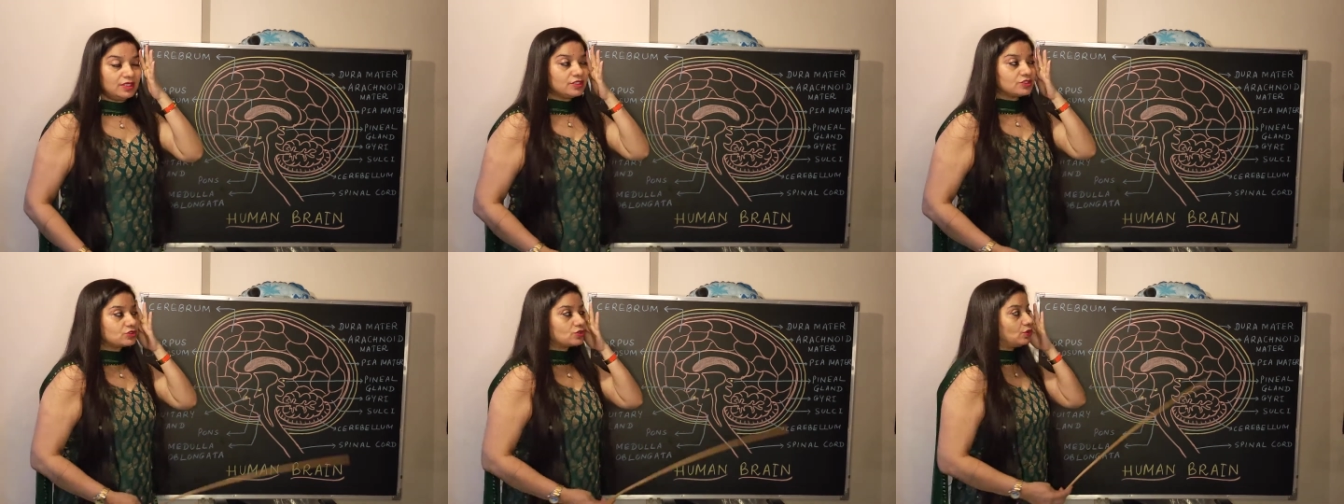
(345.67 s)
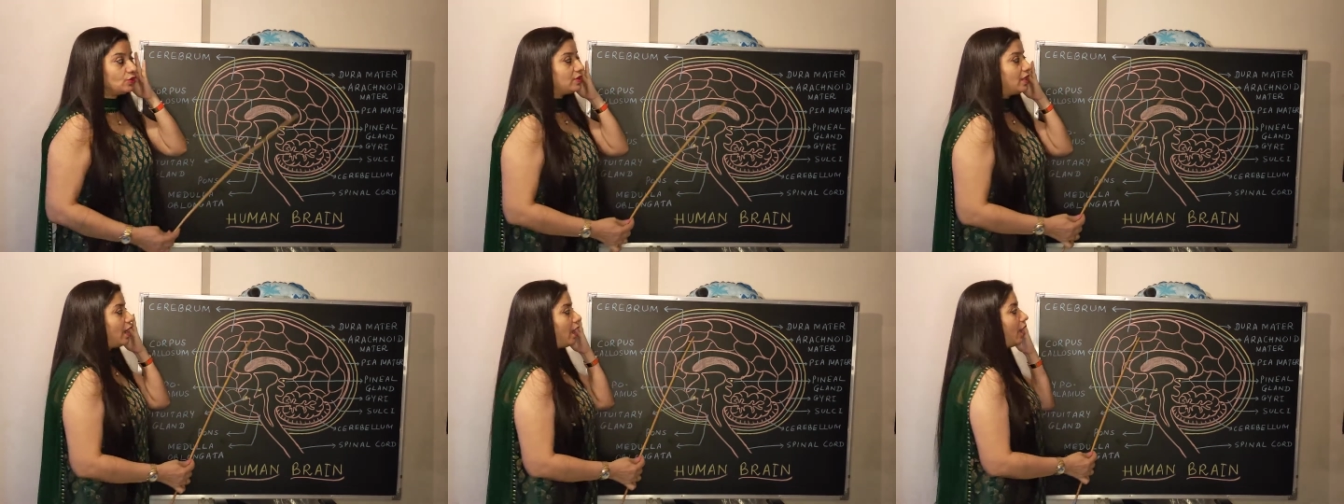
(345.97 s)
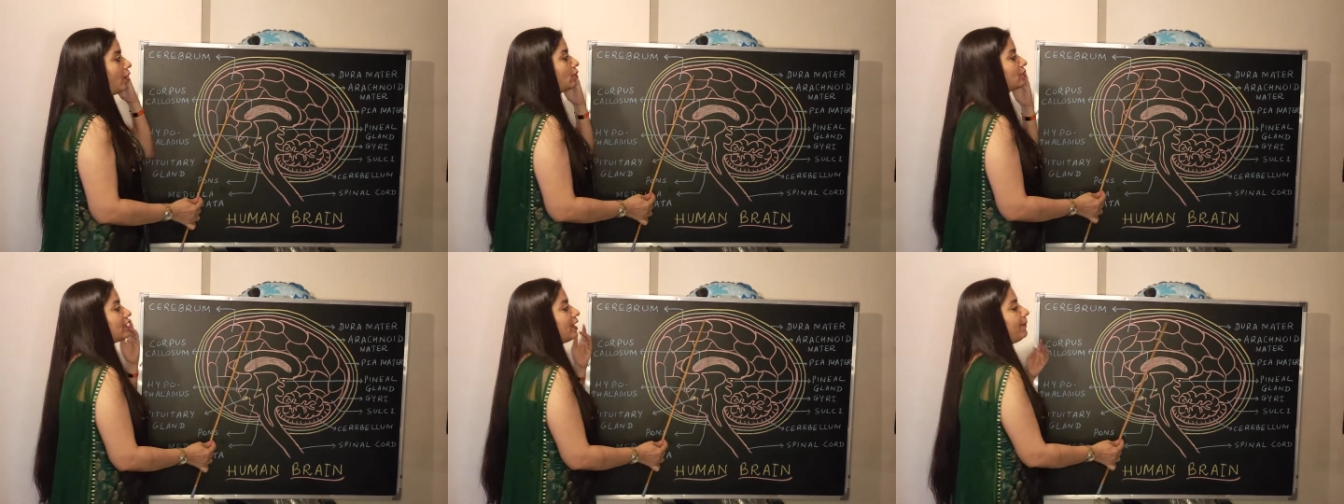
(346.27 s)
So the
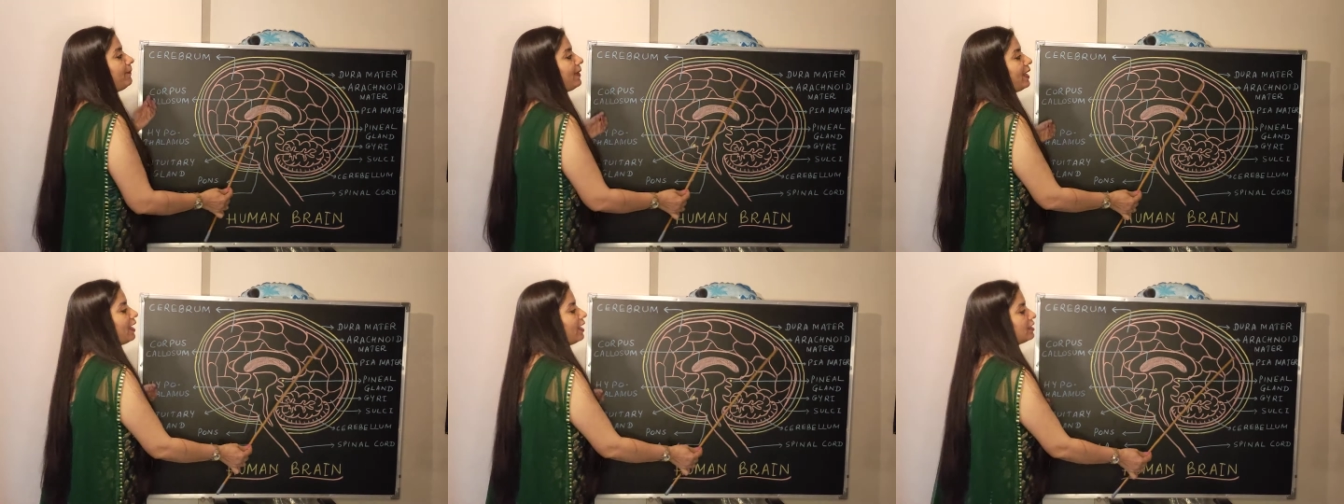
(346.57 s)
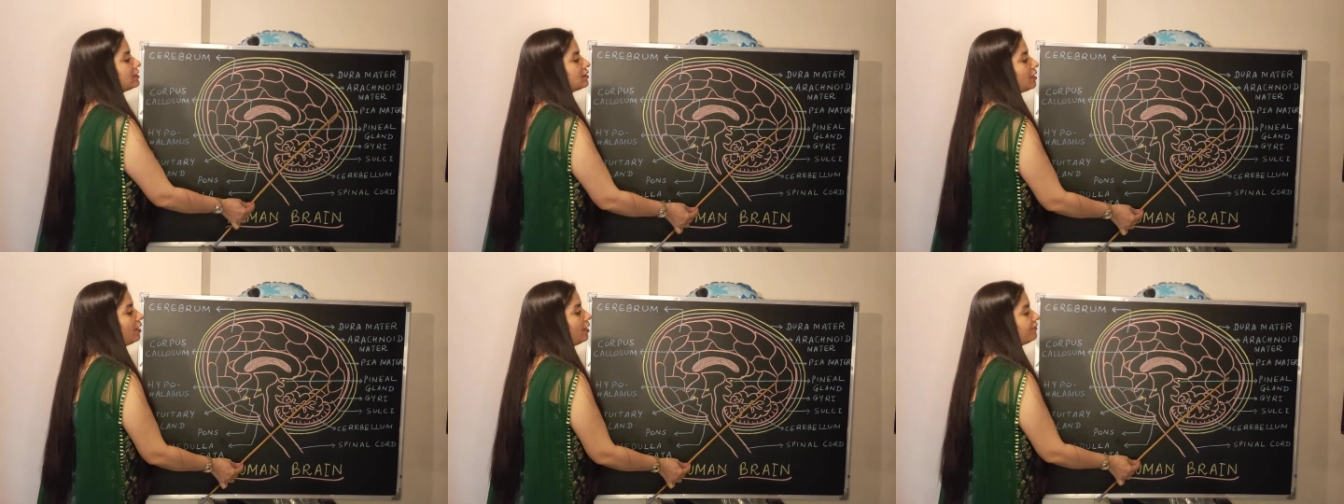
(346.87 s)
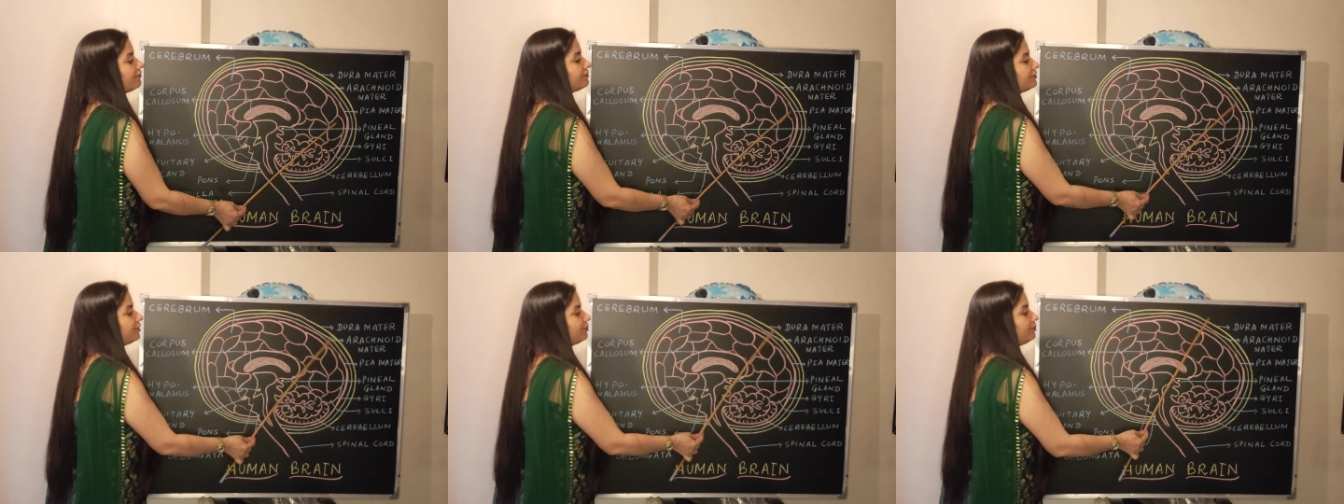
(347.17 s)
outer part
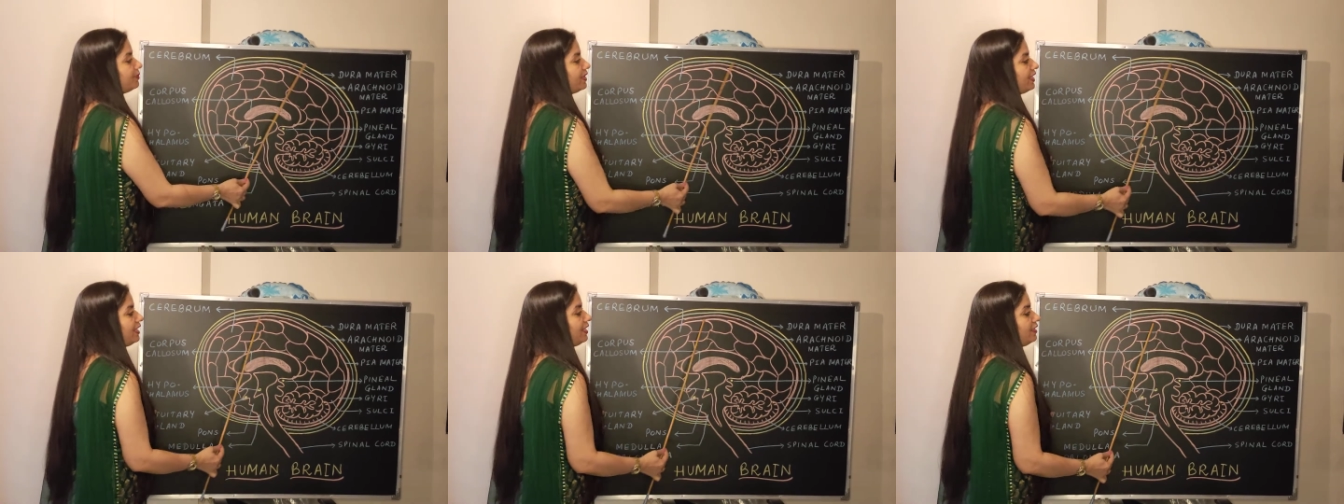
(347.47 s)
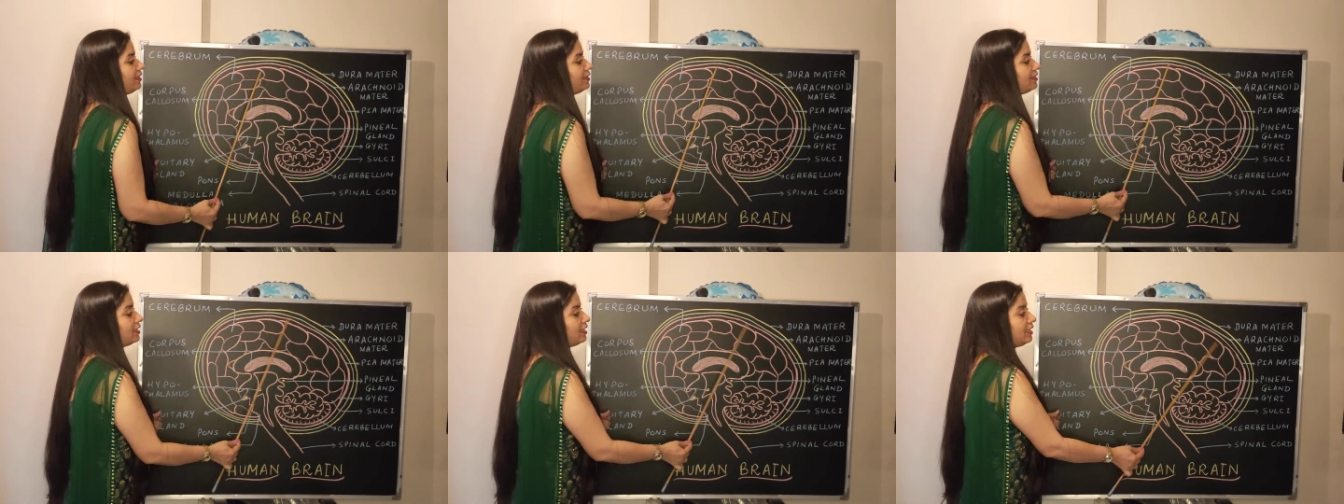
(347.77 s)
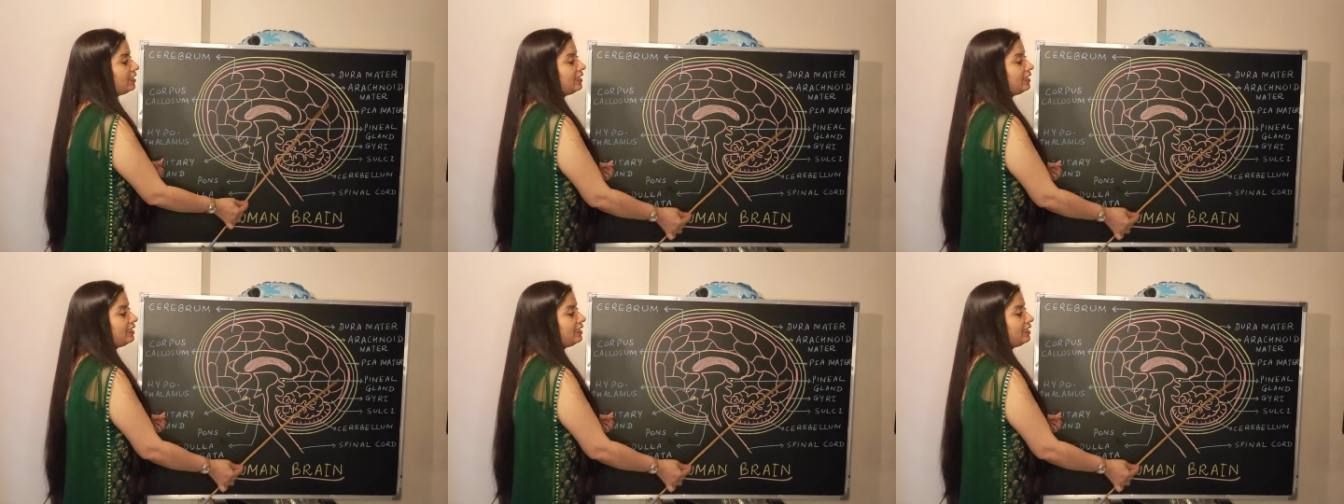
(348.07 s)
of the brain